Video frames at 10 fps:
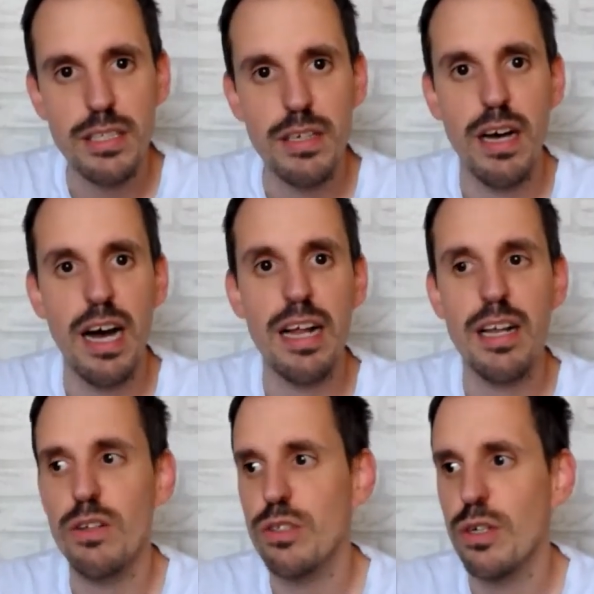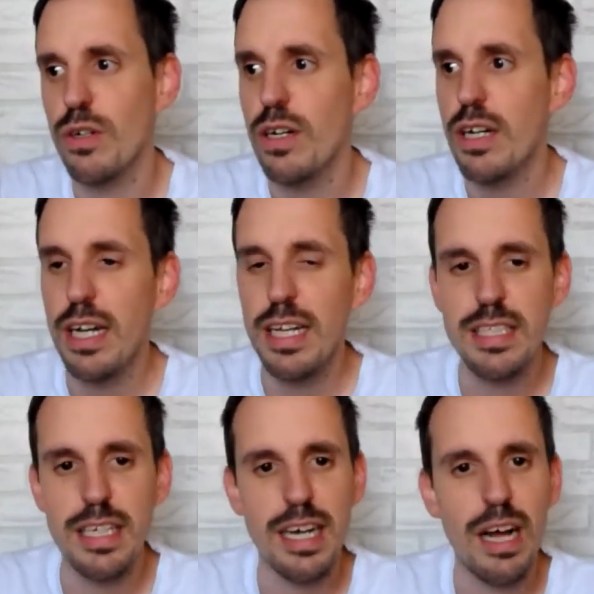I'll also
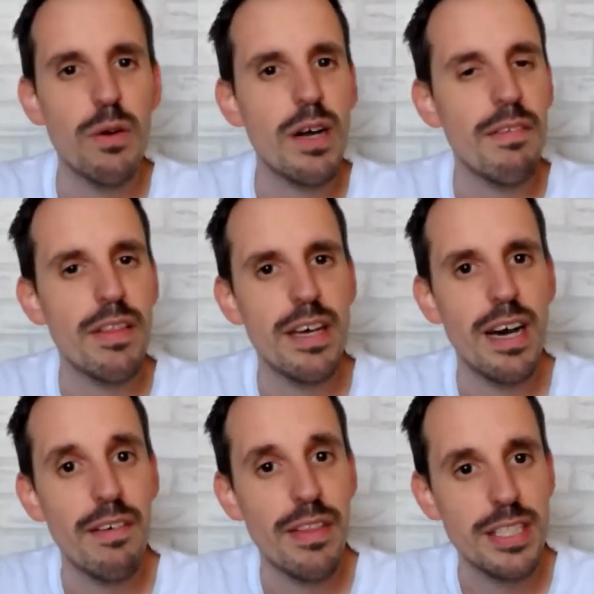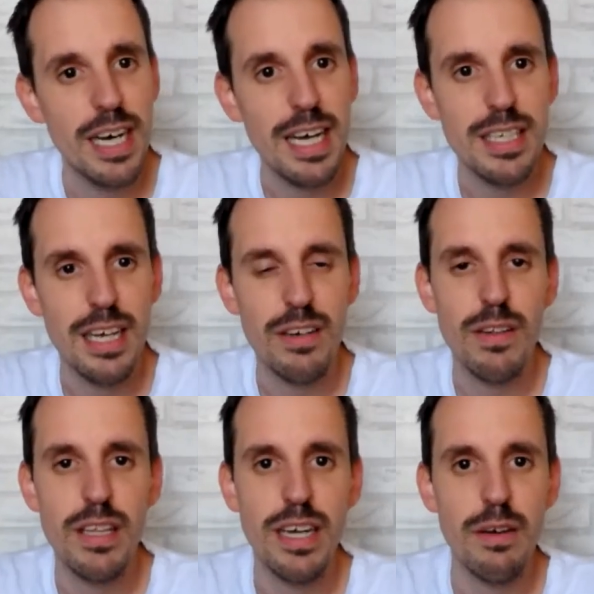take a look at the chat and all
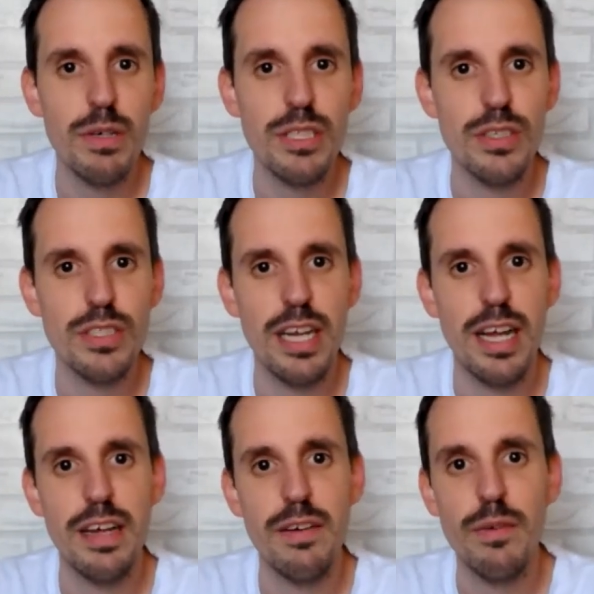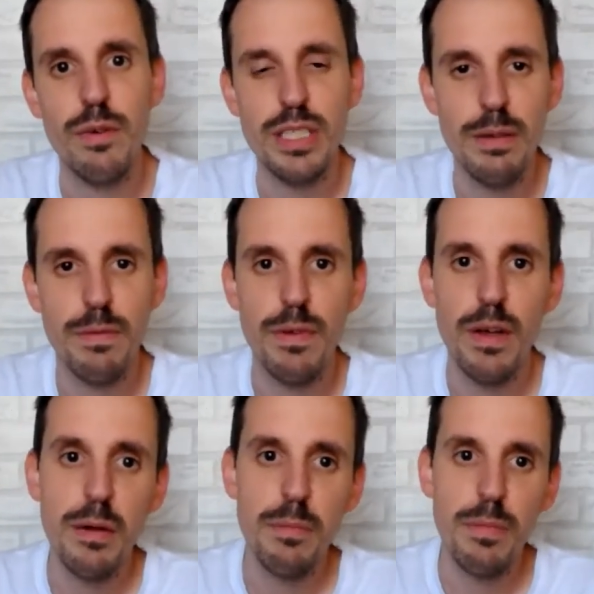the questions that I received
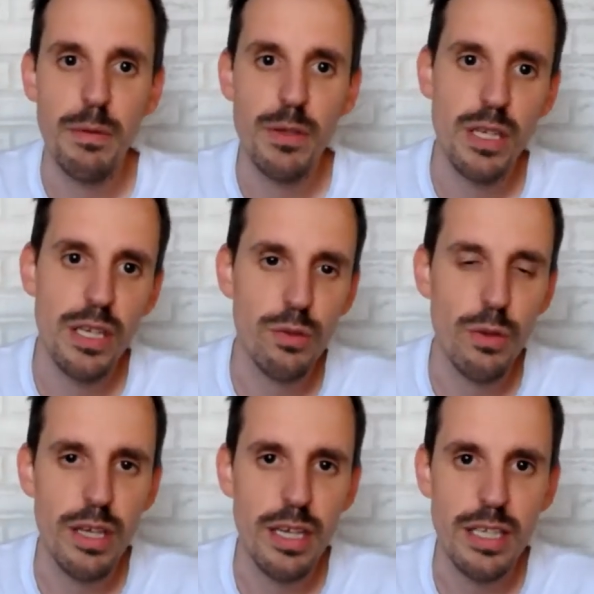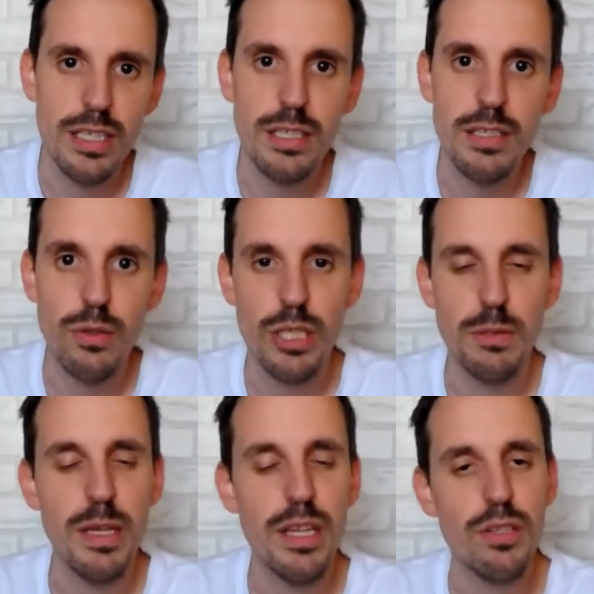previously to this
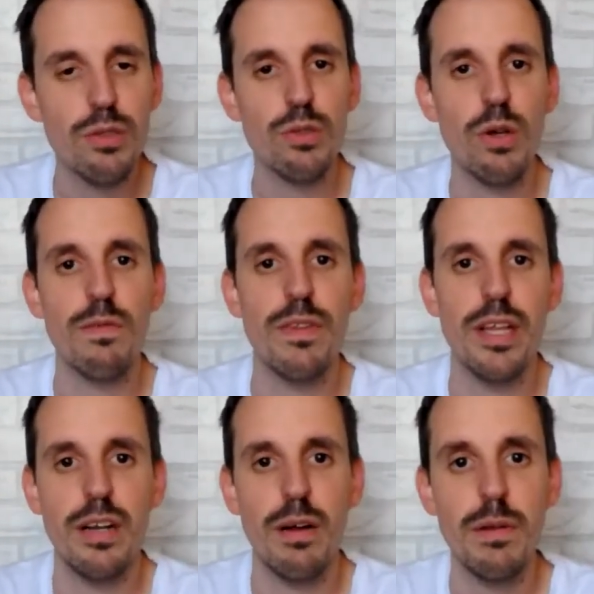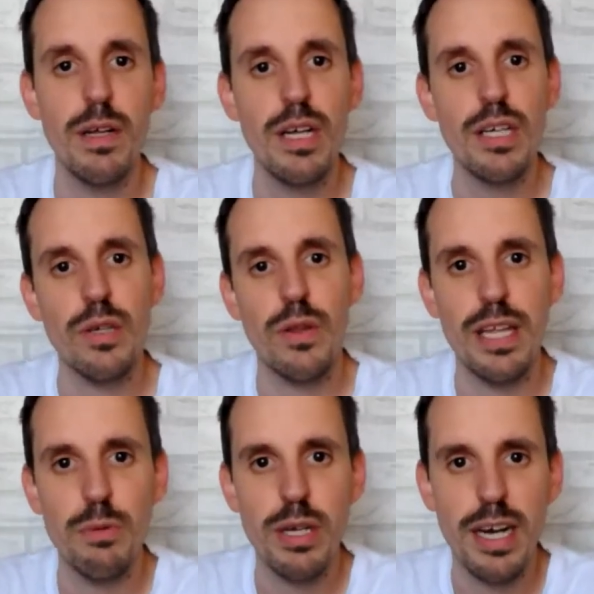video to solve them all so that
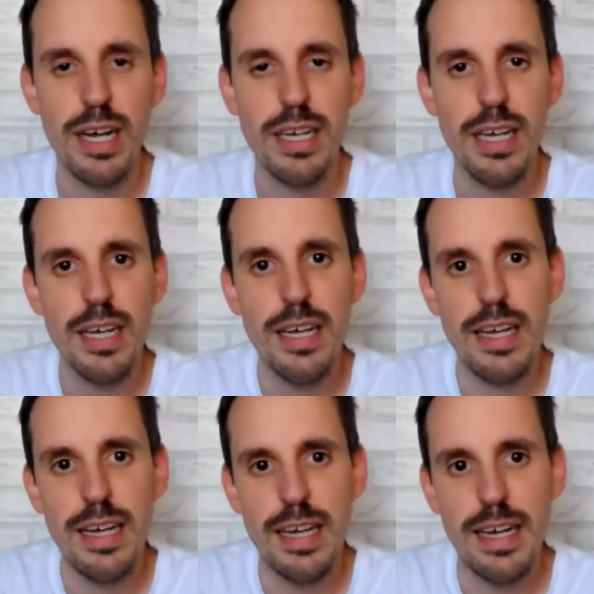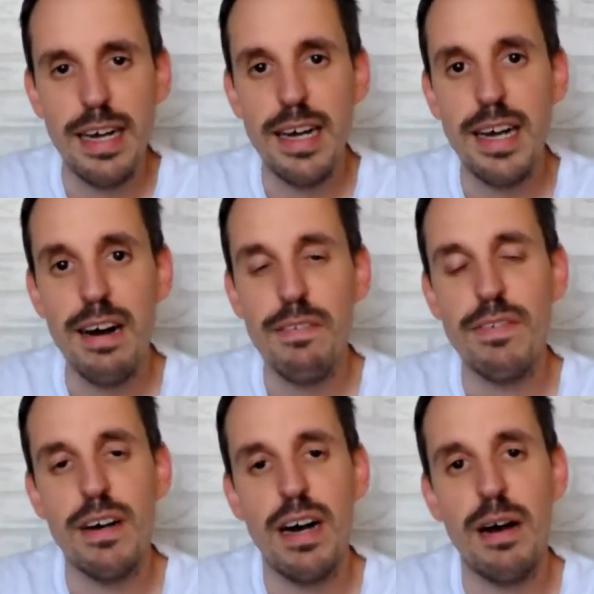we can have
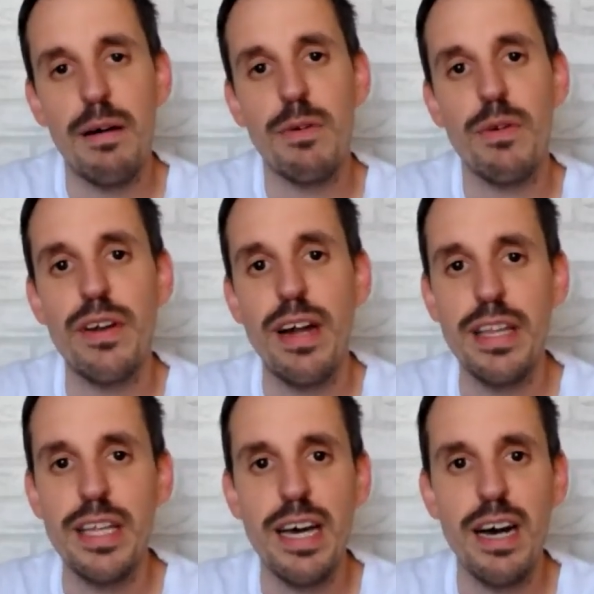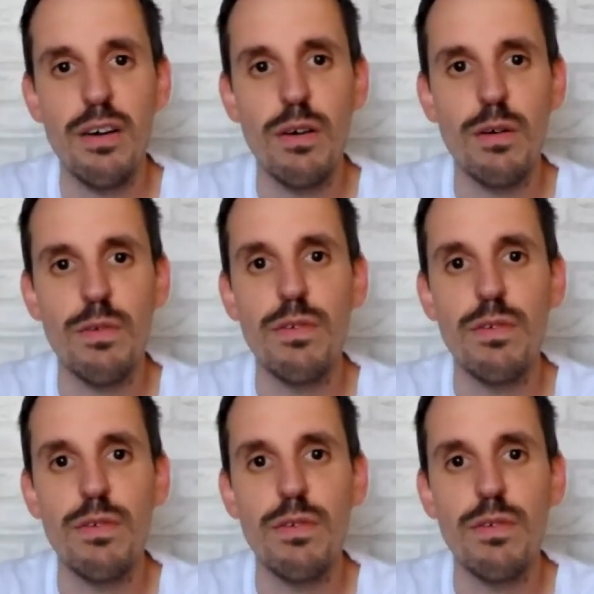a broader idea of